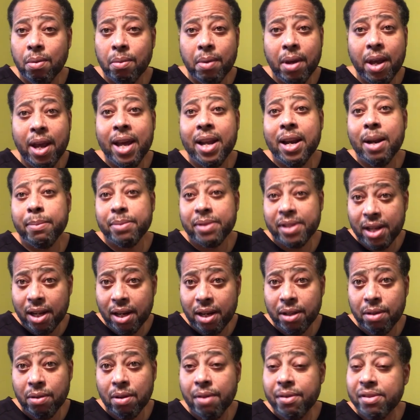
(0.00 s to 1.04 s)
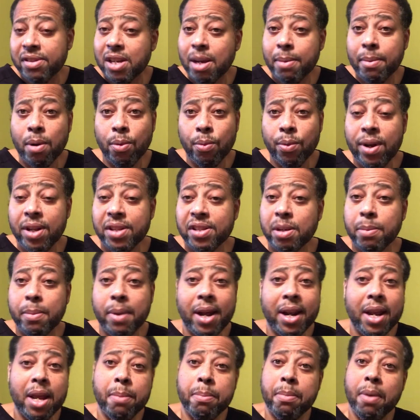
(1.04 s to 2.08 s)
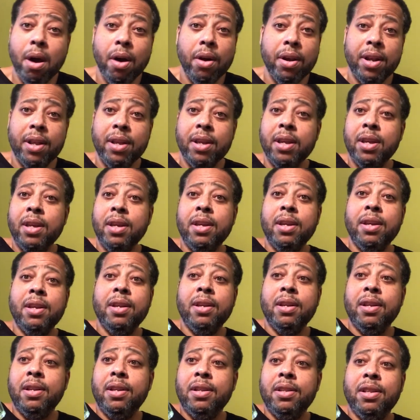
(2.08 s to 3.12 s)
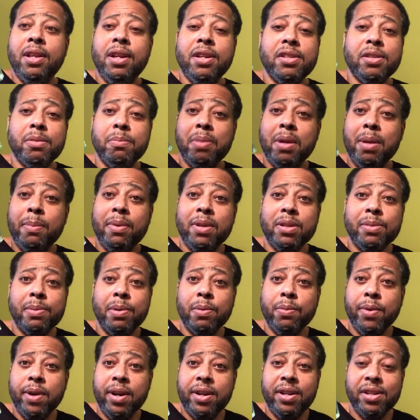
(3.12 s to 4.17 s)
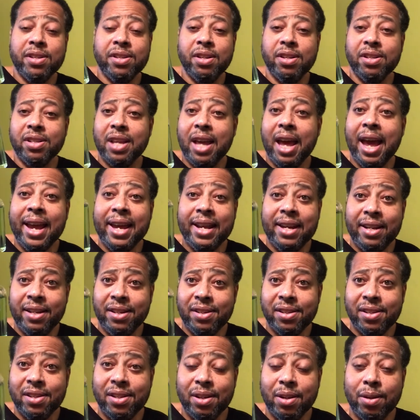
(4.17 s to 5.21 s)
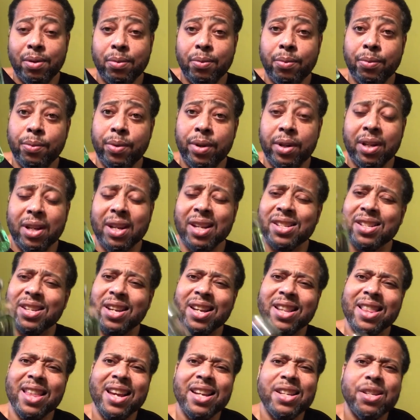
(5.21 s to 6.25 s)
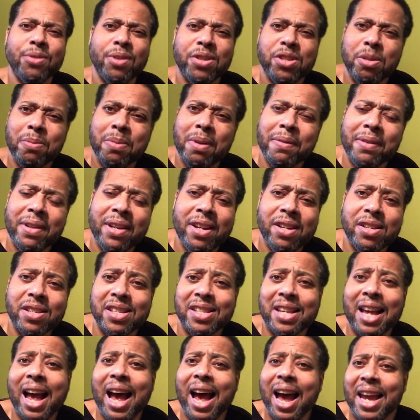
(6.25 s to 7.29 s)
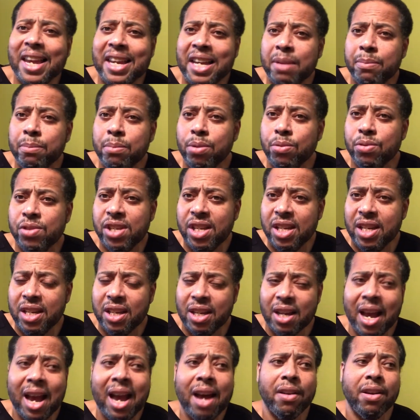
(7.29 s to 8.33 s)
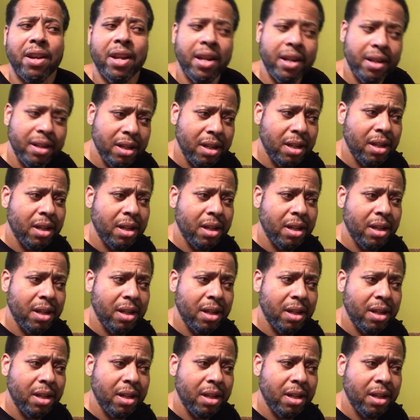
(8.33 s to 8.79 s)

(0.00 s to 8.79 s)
And I'm telling you, every time I went, somebody had bought it. There's some people that's been wearing this since the 80s. Because I think Giorgio Beverly Hills is a high-end boutique out in